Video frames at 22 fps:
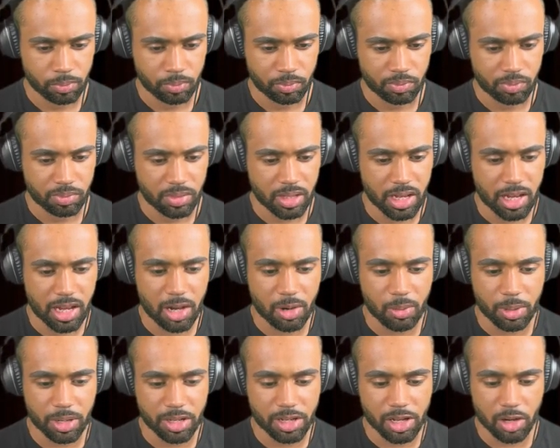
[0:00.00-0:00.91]
There
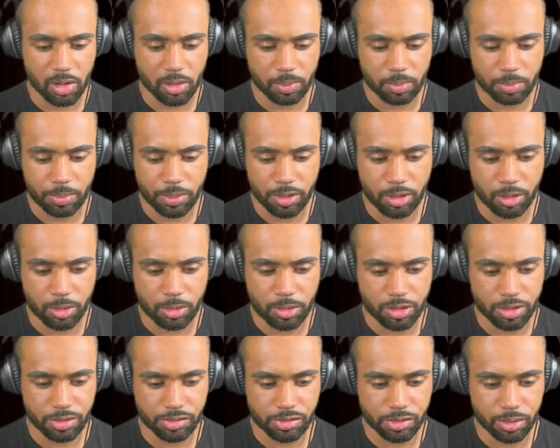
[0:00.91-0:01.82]
we go,
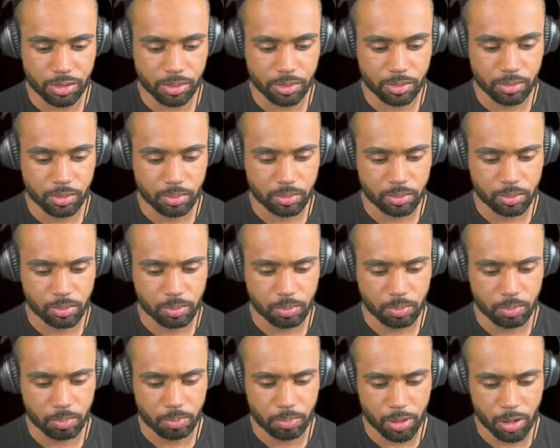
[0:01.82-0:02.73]
beautiful.
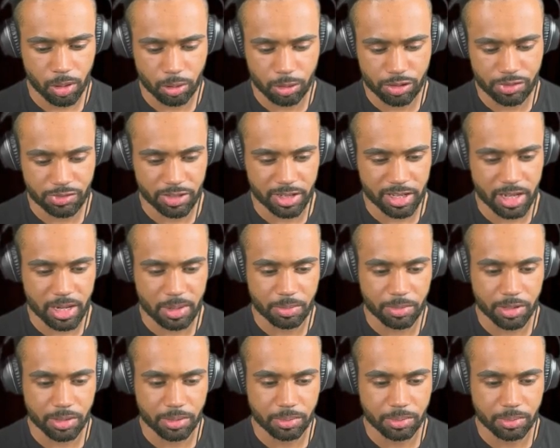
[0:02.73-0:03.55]
Pose for camera.